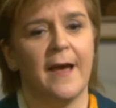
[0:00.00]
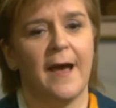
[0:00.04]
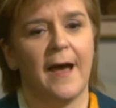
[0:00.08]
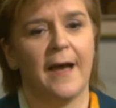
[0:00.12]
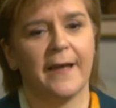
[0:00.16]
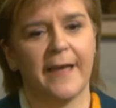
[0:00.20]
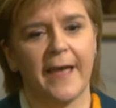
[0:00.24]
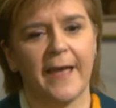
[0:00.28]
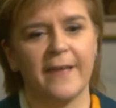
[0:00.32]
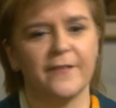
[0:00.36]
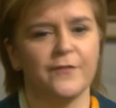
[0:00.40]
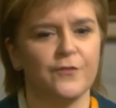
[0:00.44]

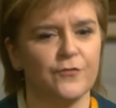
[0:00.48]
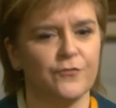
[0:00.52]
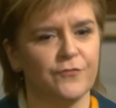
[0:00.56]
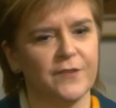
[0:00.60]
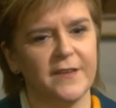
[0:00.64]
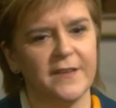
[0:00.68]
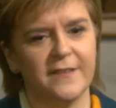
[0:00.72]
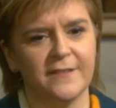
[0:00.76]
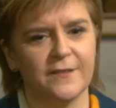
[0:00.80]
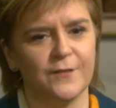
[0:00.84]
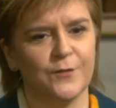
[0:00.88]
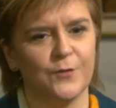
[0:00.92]
I guess the
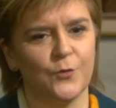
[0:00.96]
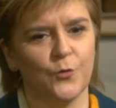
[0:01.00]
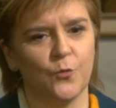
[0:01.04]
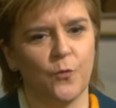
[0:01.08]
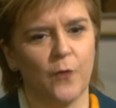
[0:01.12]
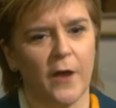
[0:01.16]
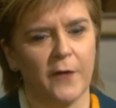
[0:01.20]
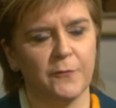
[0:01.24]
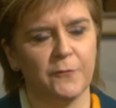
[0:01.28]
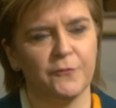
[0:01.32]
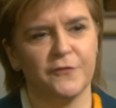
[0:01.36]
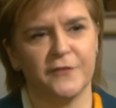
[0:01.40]
reason, though,
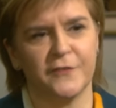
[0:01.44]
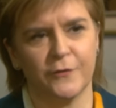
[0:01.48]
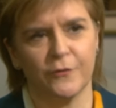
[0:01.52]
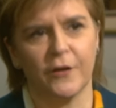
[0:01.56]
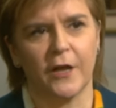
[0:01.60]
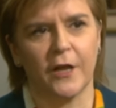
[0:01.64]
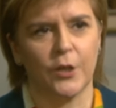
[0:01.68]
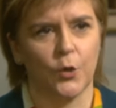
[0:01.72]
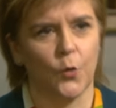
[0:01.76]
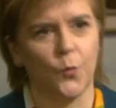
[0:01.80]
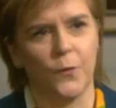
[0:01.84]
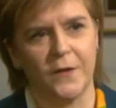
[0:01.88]
why we've still
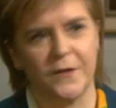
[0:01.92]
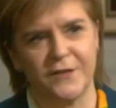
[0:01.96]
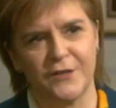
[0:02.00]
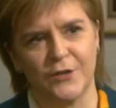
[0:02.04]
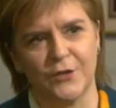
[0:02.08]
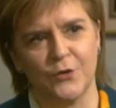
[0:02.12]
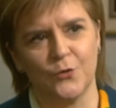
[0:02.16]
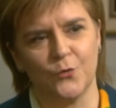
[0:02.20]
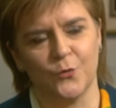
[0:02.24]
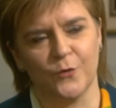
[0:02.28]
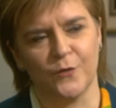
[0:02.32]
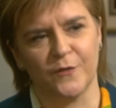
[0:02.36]
got a long way to
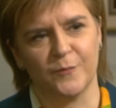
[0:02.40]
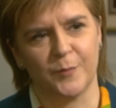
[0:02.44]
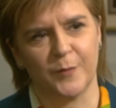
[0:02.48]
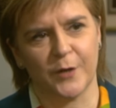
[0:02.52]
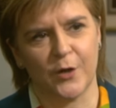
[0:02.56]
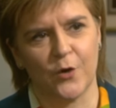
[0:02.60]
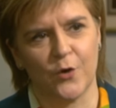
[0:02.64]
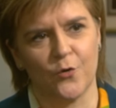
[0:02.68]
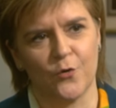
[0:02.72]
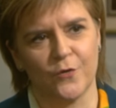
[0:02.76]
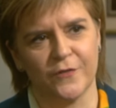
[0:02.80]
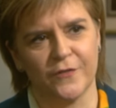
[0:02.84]
go is
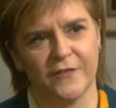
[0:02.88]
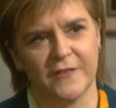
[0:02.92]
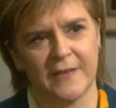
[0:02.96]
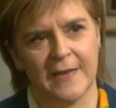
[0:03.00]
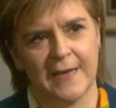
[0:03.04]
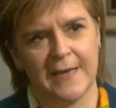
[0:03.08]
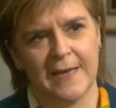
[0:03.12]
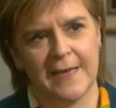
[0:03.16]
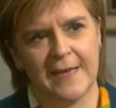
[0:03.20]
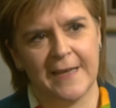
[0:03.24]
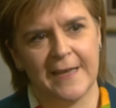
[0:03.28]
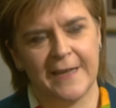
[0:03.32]
because,
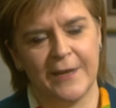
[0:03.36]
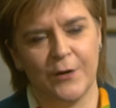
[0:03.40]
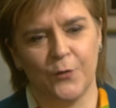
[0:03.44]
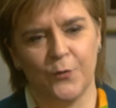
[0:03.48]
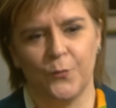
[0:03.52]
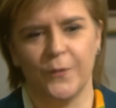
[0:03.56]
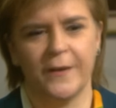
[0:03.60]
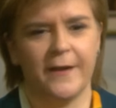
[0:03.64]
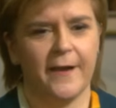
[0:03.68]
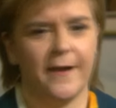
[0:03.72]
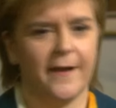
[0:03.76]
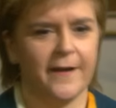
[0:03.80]
you know,
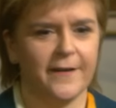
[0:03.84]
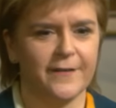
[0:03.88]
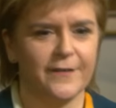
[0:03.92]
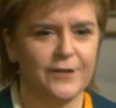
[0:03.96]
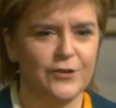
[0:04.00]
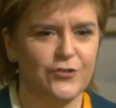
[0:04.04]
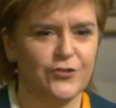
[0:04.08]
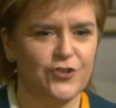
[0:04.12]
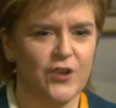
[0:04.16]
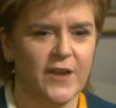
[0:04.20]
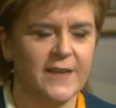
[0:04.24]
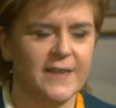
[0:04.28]
we are
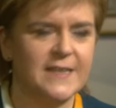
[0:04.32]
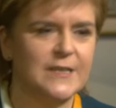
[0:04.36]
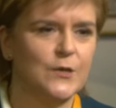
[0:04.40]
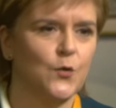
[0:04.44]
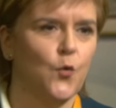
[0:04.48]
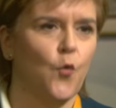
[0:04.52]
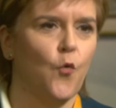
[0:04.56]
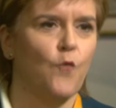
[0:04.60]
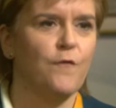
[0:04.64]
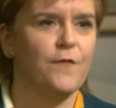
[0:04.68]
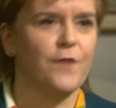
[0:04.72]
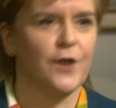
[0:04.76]
trying to
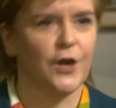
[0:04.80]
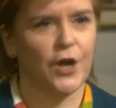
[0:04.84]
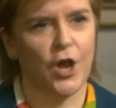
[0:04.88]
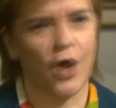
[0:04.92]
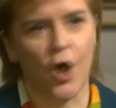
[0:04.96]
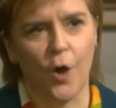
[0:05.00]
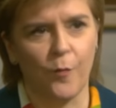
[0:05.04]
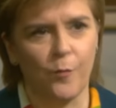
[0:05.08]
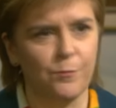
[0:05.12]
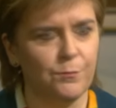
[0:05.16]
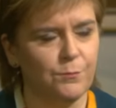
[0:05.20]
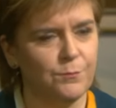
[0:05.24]

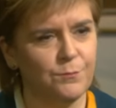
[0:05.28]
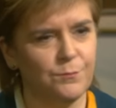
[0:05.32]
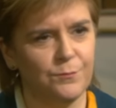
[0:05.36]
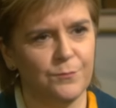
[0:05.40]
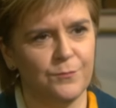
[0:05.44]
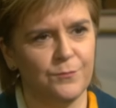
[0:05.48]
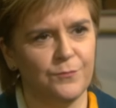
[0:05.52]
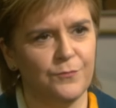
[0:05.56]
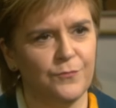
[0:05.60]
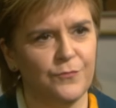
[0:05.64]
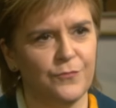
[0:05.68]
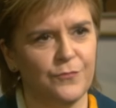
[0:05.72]

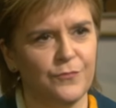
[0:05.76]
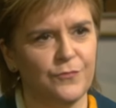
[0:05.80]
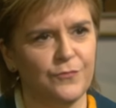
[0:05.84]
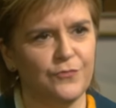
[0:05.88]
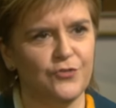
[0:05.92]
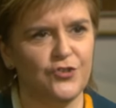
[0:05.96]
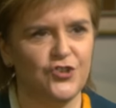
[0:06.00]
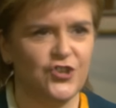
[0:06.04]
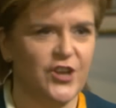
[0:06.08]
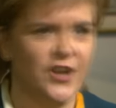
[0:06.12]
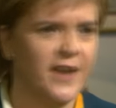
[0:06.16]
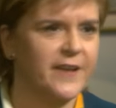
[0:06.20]
overcome
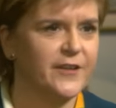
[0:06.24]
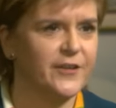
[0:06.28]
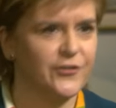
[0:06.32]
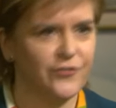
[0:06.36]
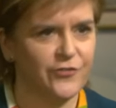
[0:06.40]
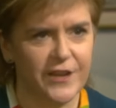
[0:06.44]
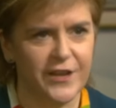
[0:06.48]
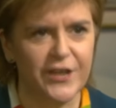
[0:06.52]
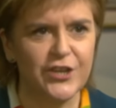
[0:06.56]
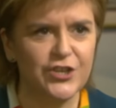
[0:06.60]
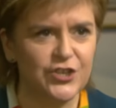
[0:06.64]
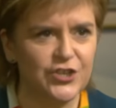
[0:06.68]

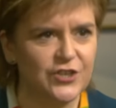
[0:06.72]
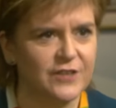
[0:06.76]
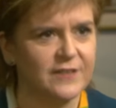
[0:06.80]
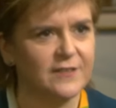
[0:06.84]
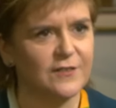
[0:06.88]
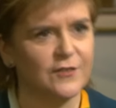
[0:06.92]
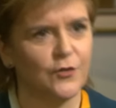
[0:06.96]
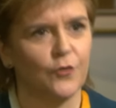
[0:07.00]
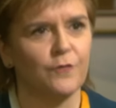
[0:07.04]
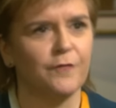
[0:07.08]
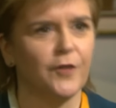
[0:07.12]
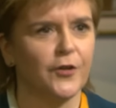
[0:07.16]

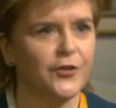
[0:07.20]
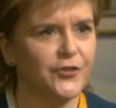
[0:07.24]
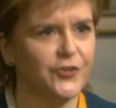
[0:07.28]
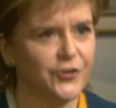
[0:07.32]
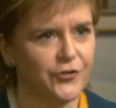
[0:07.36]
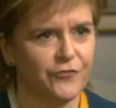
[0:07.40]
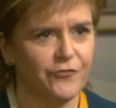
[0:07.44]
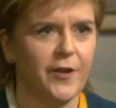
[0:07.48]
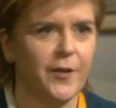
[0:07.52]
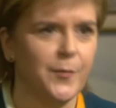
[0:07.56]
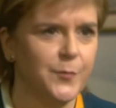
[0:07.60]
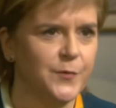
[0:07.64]
generations of
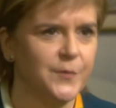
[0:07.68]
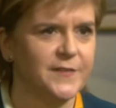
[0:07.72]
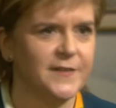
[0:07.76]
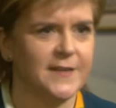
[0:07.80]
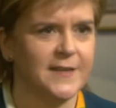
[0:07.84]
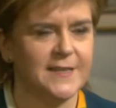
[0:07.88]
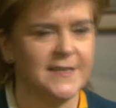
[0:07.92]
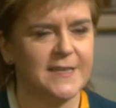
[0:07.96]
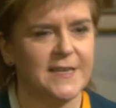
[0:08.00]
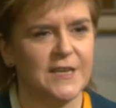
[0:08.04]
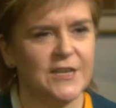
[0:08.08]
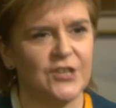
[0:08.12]

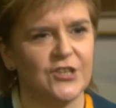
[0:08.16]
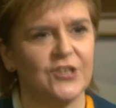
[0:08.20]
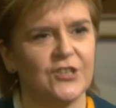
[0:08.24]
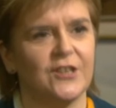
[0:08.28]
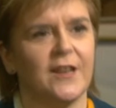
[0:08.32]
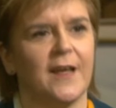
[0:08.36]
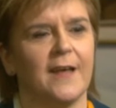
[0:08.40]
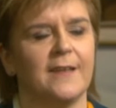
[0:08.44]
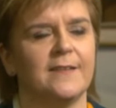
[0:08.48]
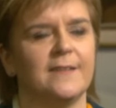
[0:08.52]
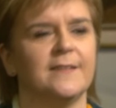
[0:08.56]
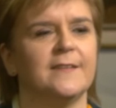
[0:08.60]
underrepresentation
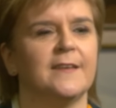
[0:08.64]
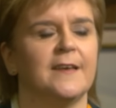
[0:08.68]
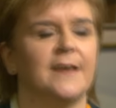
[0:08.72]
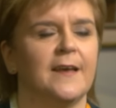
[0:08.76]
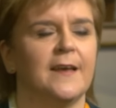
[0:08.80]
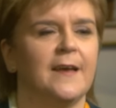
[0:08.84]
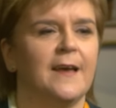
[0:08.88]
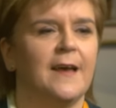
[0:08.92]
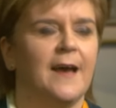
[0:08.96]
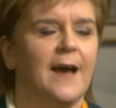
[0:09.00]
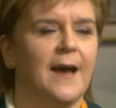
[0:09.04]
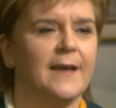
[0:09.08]
and
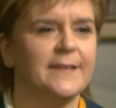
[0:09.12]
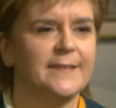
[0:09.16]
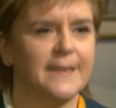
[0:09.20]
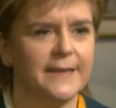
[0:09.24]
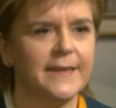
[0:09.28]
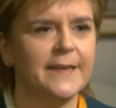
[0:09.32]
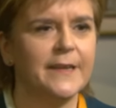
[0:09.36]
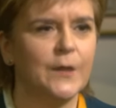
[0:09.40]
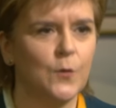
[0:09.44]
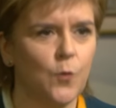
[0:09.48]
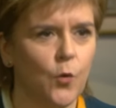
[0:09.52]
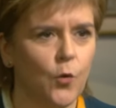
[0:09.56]

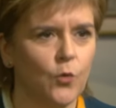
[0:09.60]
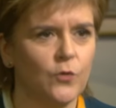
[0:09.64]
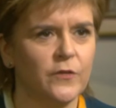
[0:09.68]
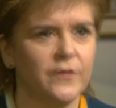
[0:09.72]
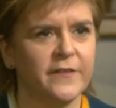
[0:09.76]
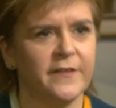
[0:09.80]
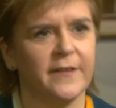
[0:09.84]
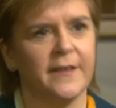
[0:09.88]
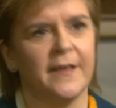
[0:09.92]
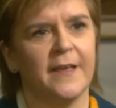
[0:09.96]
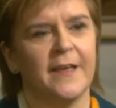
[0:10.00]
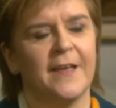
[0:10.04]

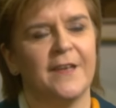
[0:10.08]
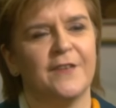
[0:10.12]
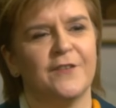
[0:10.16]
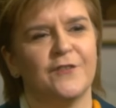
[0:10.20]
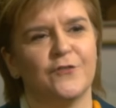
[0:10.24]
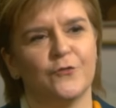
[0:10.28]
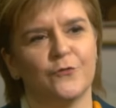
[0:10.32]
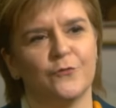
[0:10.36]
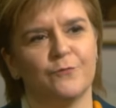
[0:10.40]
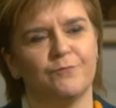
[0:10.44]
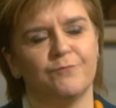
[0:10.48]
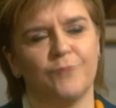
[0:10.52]
inequality.
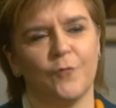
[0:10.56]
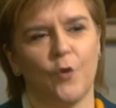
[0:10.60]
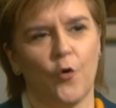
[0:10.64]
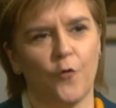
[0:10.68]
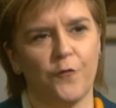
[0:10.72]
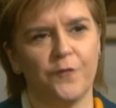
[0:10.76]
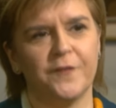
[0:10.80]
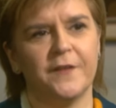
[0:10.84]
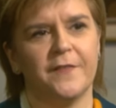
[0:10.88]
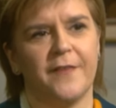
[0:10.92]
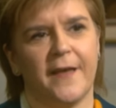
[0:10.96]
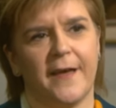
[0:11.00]
So
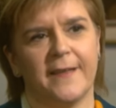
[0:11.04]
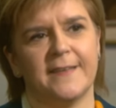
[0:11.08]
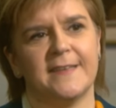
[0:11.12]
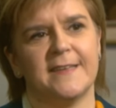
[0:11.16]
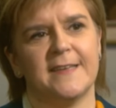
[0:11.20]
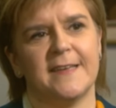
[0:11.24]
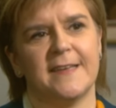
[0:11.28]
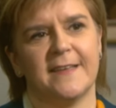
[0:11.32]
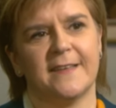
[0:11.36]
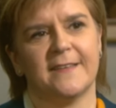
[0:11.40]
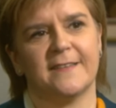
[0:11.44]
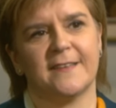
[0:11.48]
often that
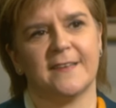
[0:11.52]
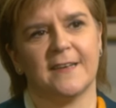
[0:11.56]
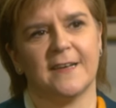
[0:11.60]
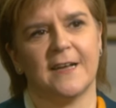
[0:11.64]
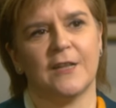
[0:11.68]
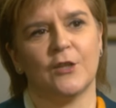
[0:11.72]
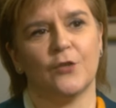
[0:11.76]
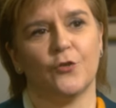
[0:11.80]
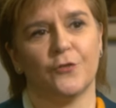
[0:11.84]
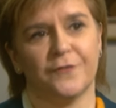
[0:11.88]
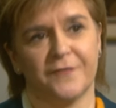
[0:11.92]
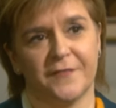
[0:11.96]
takes
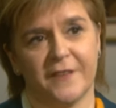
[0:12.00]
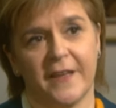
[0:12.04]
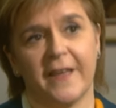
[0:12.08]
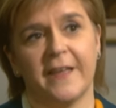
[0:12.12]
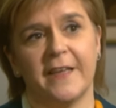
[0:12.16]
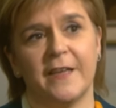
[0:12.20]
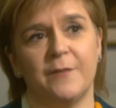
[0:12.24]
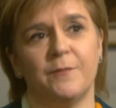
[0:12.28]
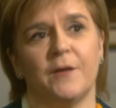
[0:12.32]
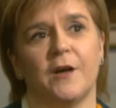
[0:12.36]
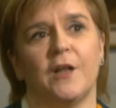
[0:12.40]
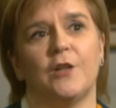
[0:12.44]
a lot of
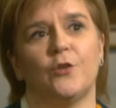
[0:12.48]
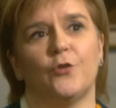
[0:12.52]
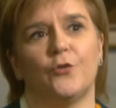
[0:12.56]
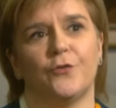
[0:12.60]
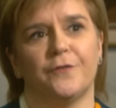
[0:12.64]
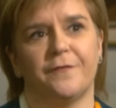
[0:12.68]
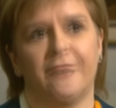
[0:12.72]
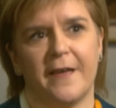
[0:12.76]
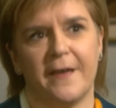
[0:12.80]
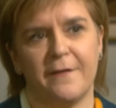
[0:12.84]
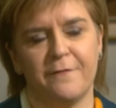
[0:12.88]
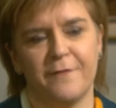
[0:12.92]
time, a lot
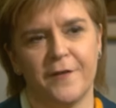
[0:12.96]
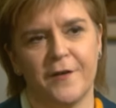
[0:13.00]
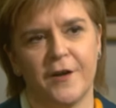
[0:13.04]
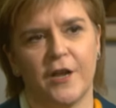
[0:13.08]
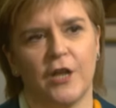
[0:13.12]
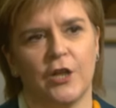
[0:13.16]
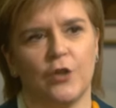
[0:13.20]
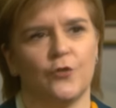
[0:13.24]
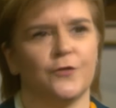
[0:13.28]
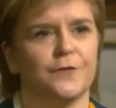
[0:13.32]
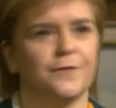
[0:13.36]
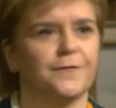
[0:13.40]
of effort,
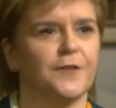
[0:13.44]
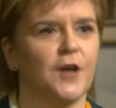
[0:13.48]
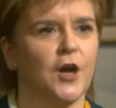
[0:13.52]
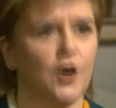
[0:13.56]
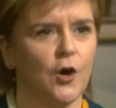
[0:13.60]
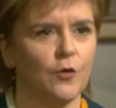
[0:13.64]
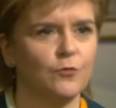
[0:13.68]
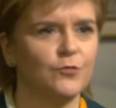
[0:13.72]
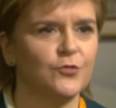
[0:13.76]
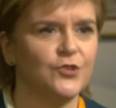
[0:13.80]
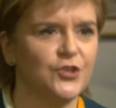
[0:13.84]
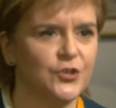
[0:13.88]
a lot of
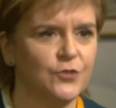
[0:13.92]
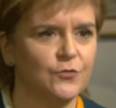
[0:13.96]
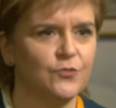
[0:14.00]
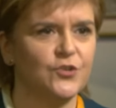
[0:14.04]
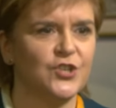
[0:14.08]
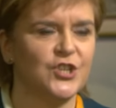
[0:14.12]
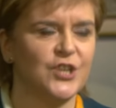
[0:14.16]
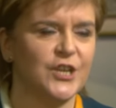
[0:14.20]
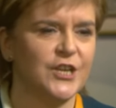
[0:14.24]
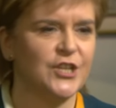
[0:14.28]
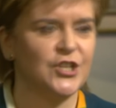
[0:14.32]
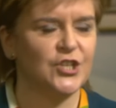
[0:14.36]
cultural
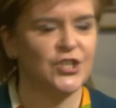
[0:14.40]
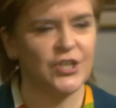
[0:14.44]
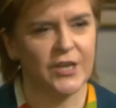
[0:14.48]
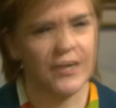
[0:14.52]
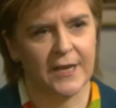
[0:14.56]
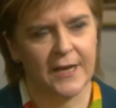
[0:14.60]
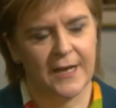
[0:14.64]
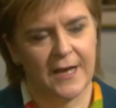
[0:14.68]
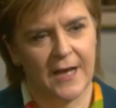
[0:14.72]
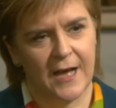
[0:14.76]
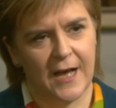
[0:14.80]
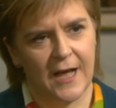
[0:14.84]
change
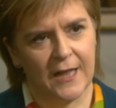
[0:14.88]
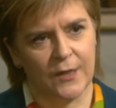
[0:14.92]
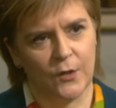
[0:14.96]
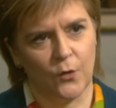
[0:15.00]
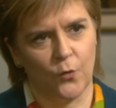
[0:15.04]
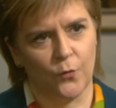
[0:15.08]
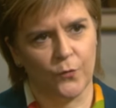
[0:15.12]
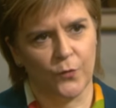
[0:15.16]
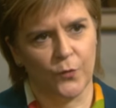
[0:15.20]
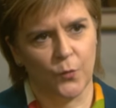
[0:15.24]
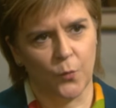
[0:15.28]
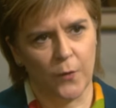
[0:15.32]

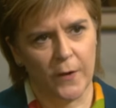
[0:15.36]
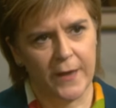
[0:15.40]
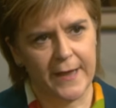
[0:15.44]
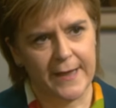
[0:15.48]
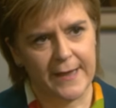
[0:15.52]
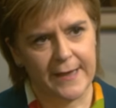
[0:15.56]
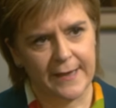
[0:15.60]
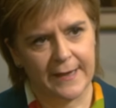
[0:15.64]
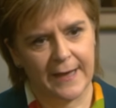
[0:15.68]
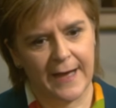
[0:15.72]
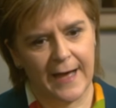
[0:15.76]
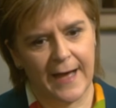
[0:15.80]
along the
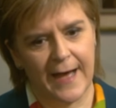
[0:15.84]
way.